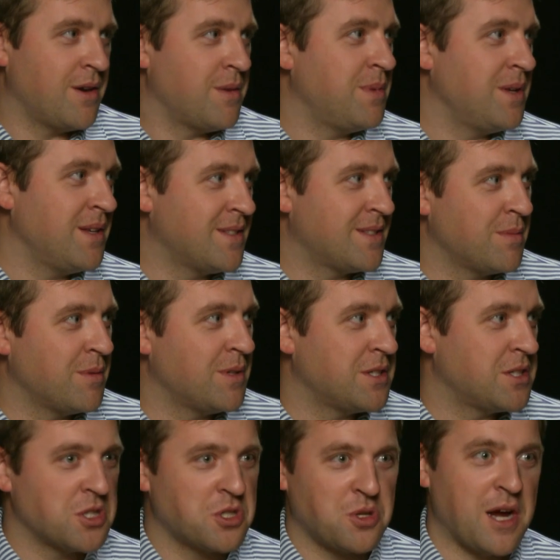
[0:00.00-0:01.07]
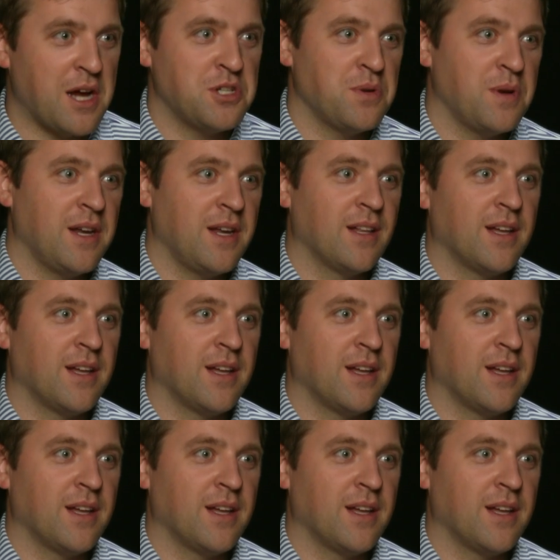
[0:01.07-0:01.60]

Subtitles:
to be someone that's just graduating.